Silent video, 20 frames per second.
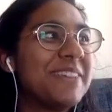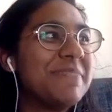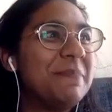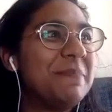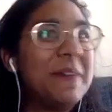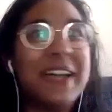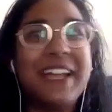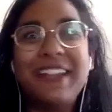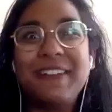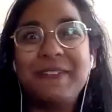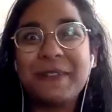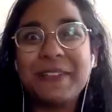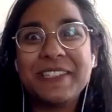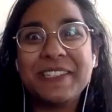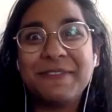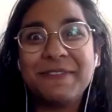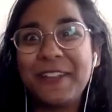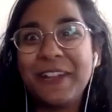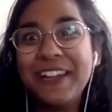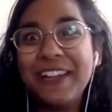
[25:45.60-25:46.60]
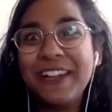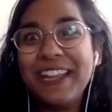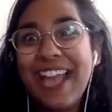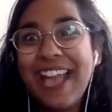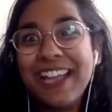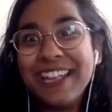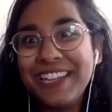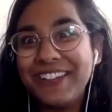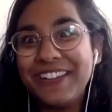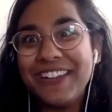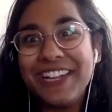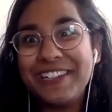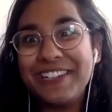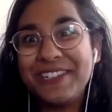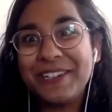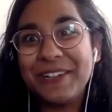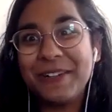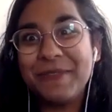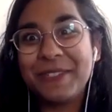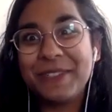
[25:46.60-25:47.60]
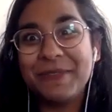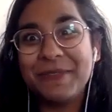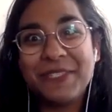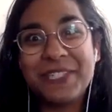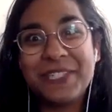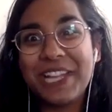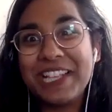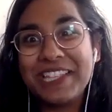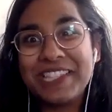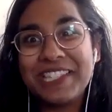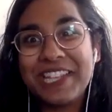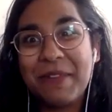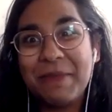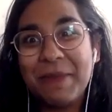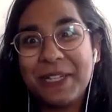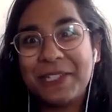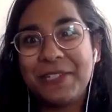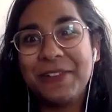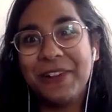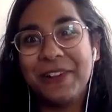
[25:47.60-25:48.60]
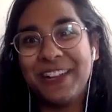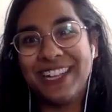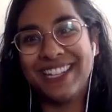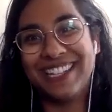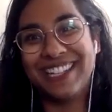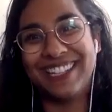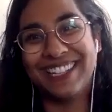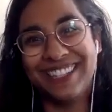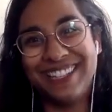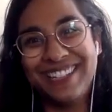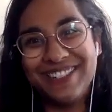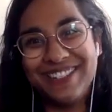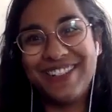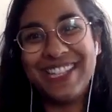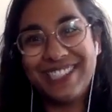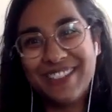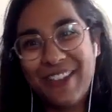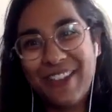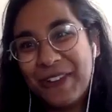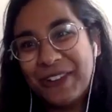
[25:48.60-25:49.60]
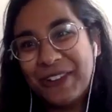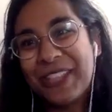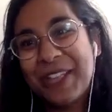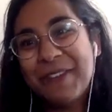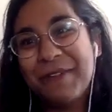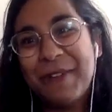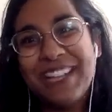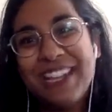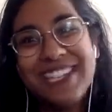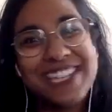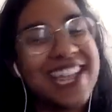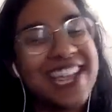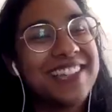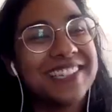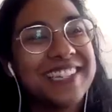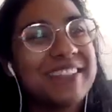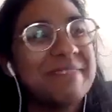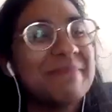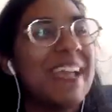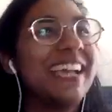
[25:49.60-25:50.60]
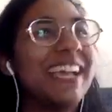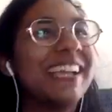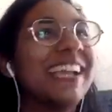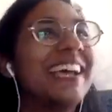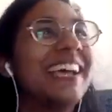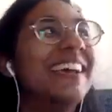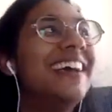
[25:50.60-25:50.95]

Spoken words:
but was very accurate in terms of just how much noise only one child can make.